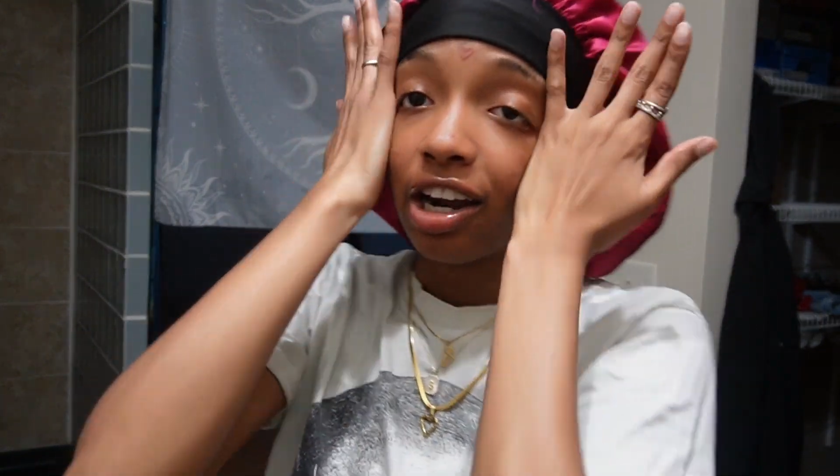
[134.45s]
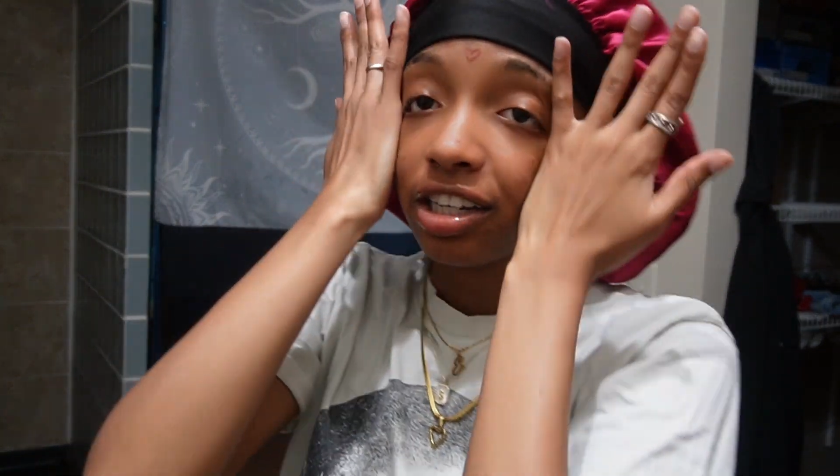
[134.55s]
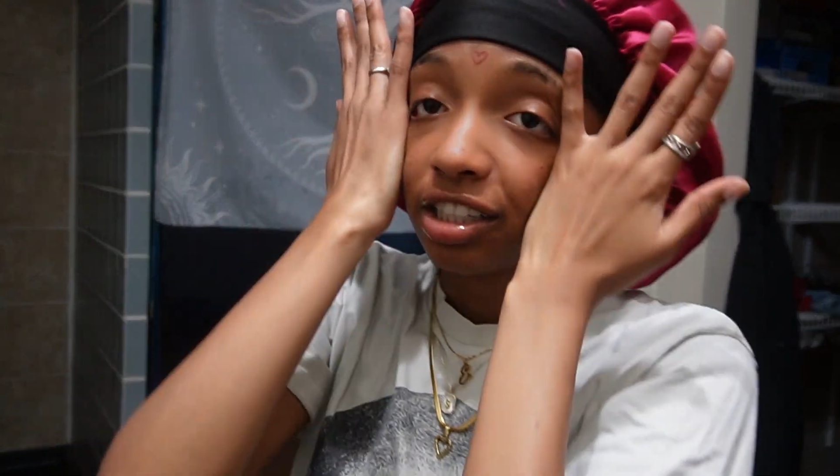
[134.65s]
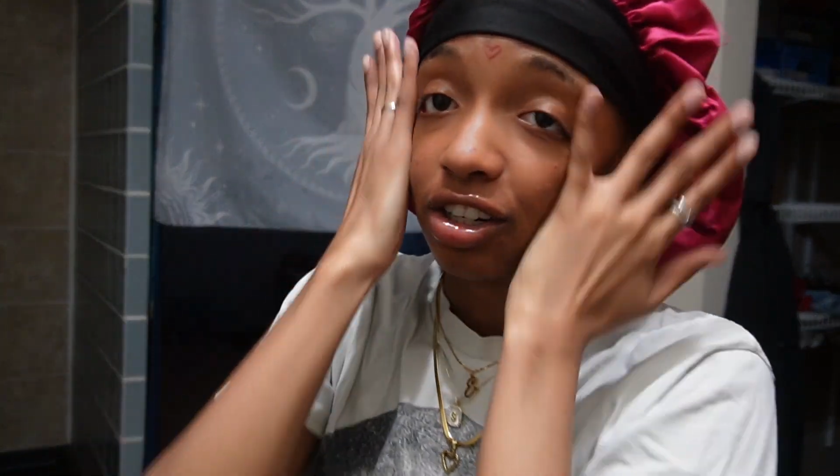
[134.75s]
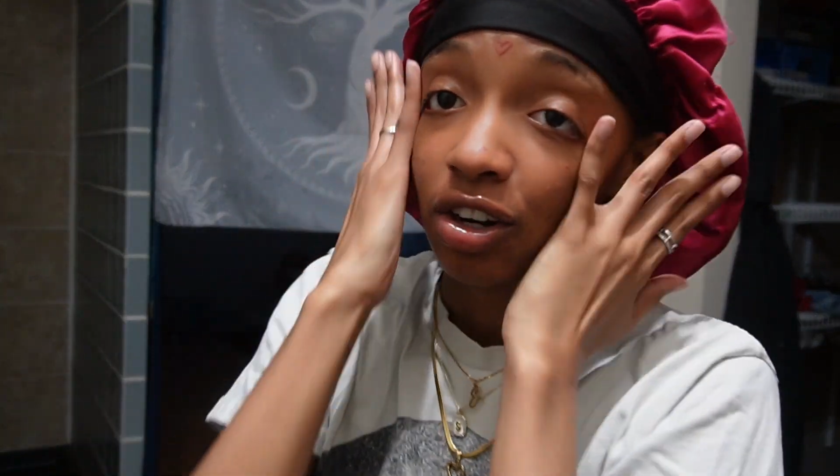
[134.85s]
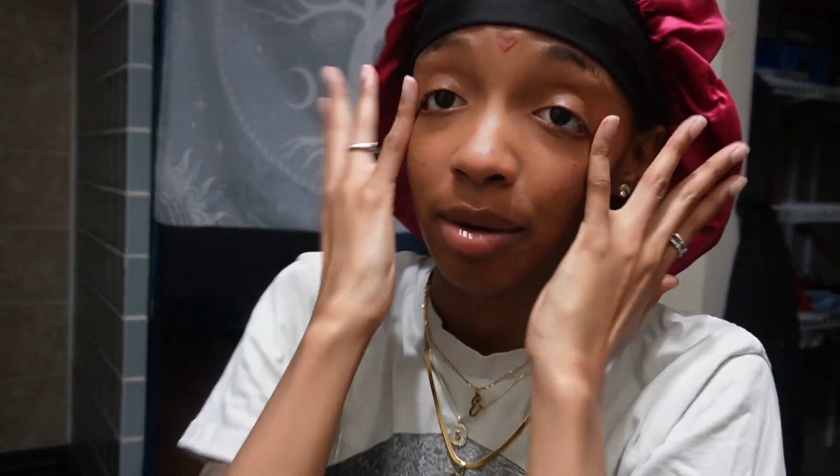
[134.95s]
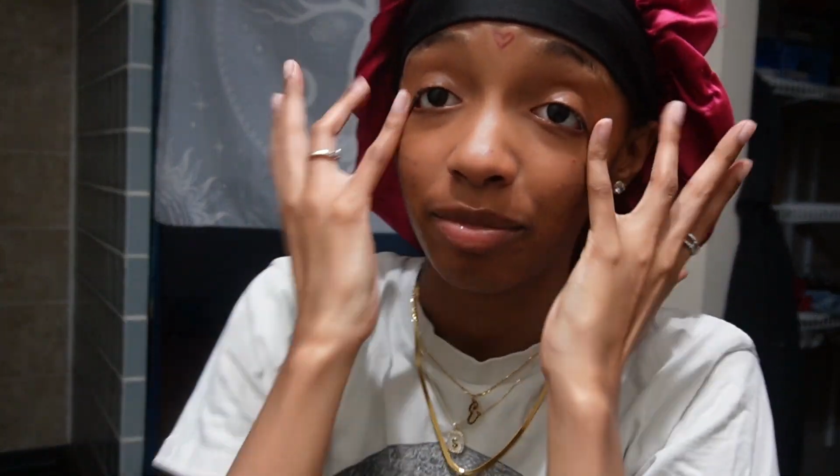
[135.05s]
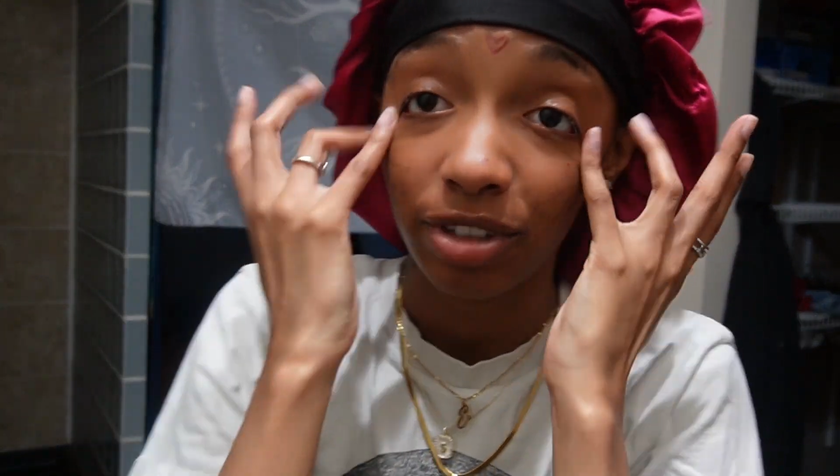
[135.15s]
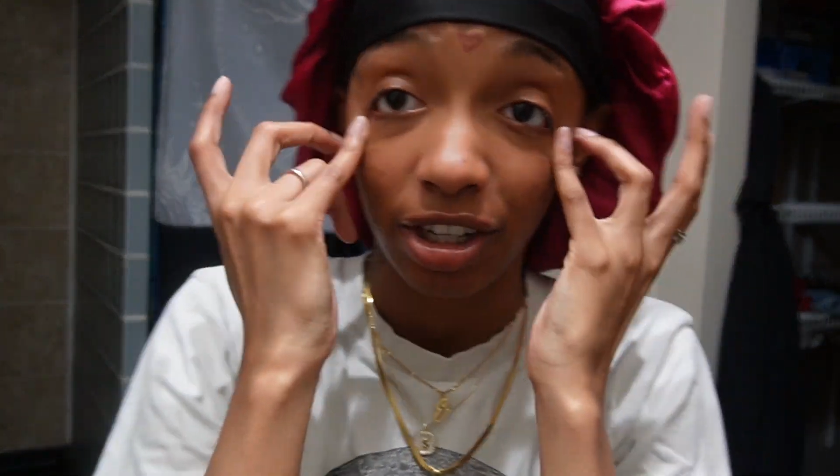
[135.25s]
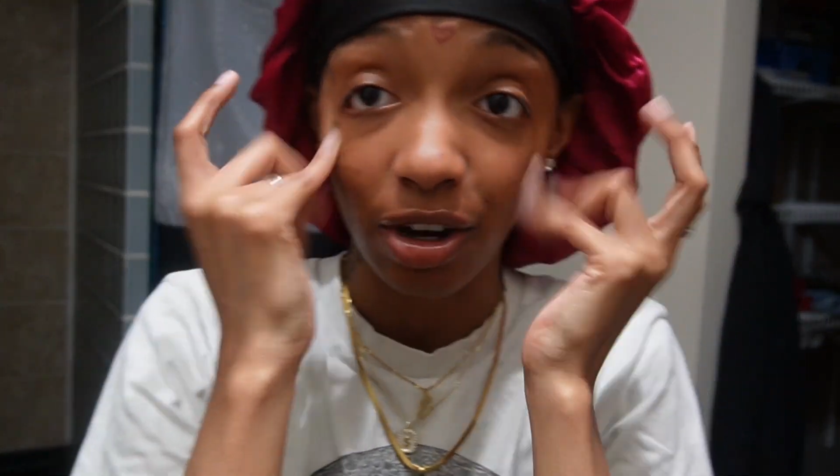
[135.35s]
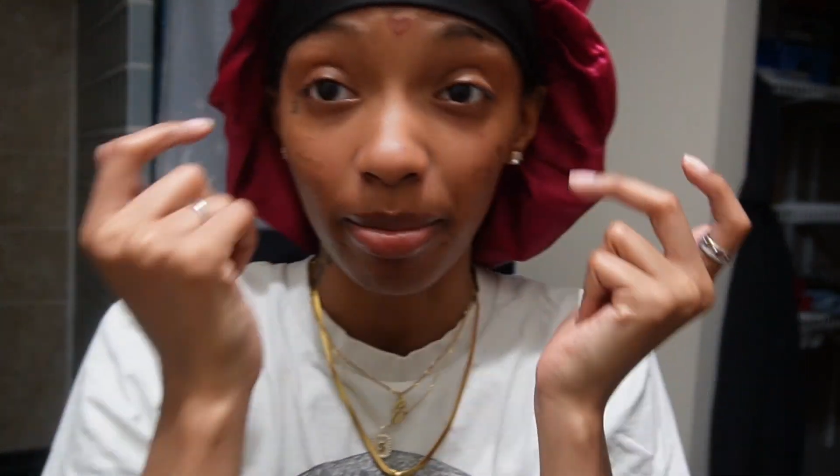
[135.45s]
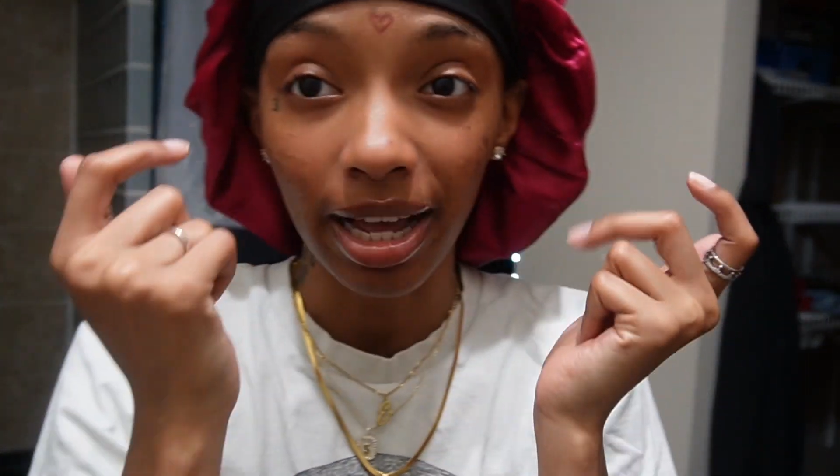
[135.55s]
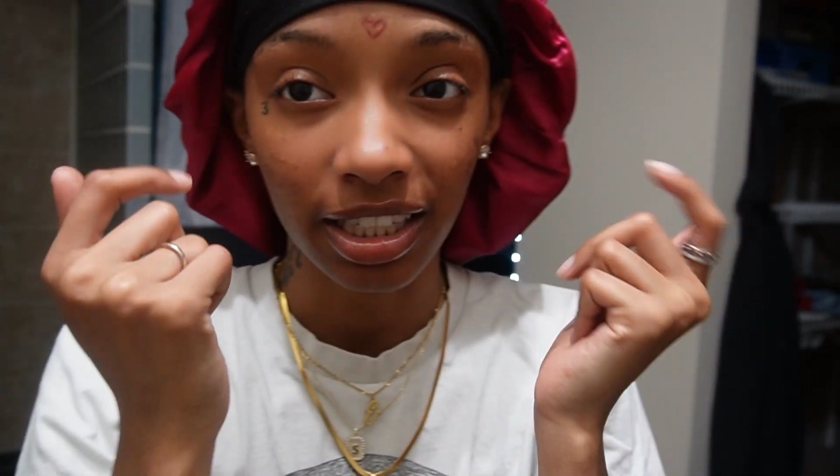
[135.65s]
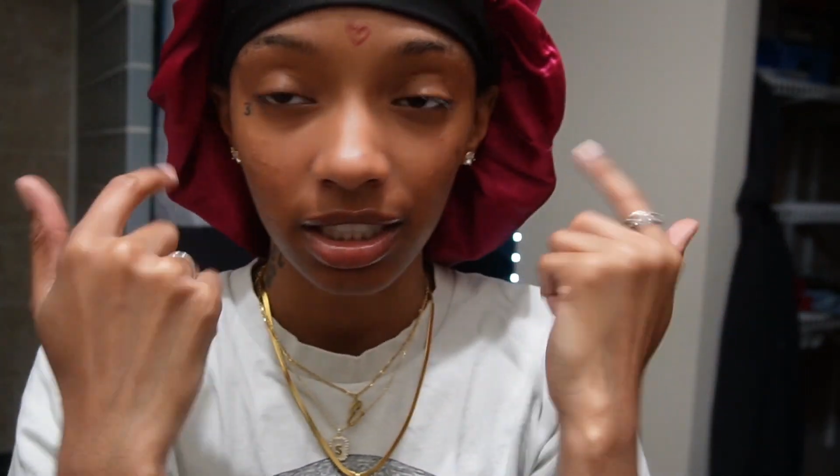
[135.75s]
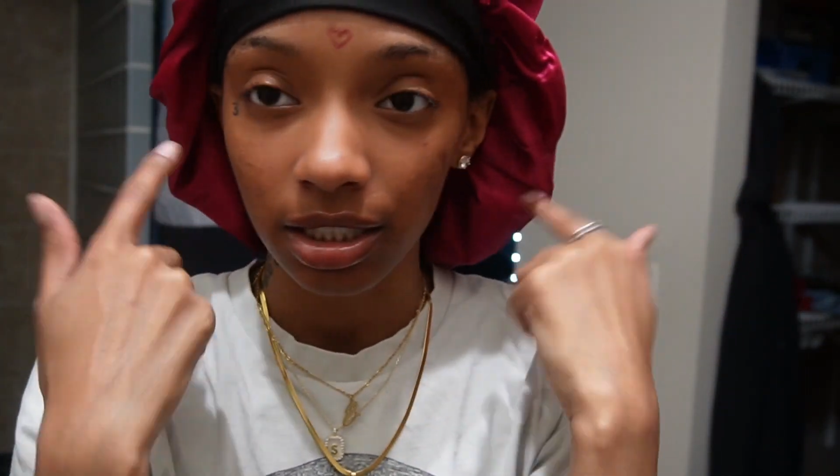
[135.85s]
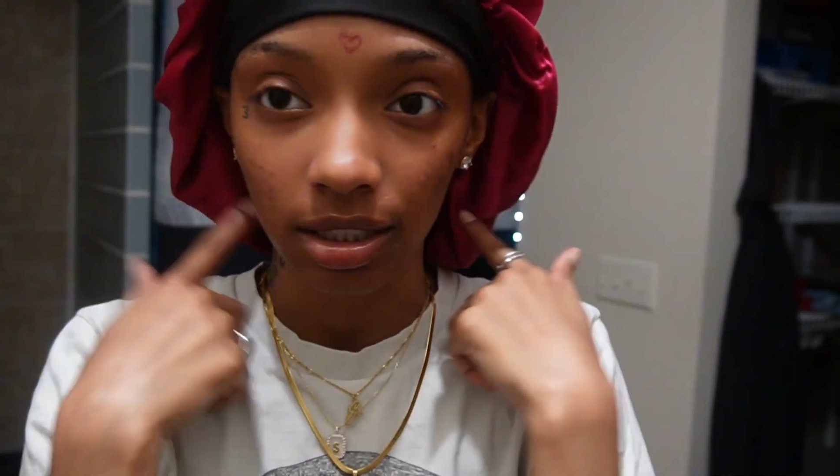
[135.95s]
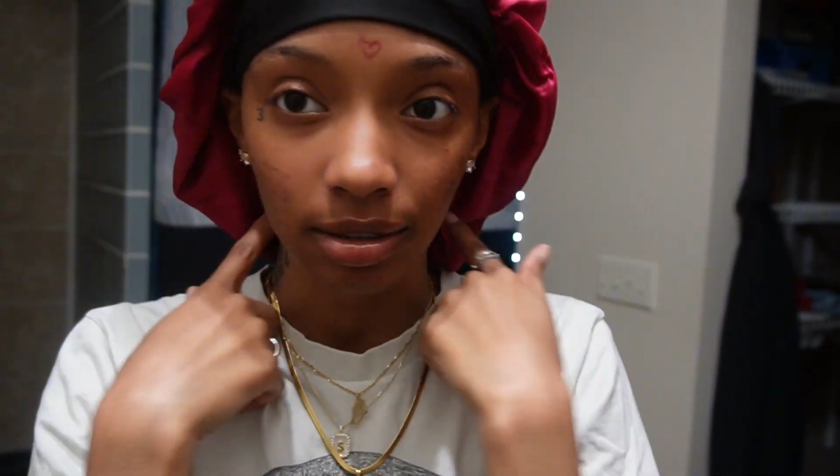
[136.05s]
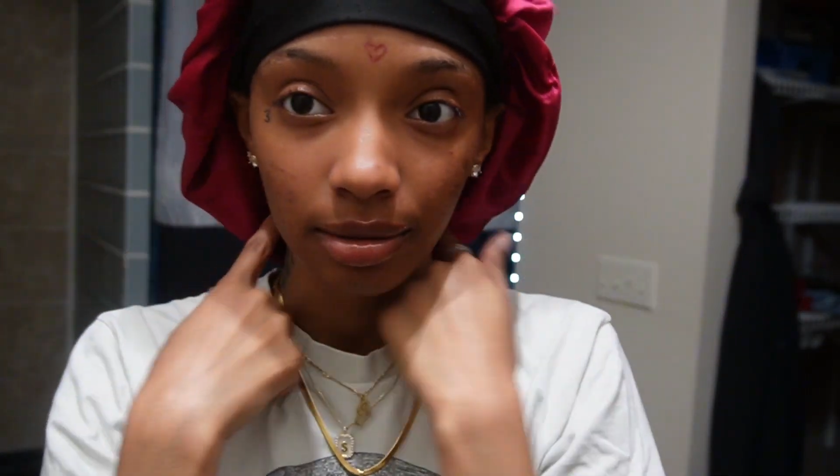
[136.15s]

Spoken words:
already know I'm finna go back to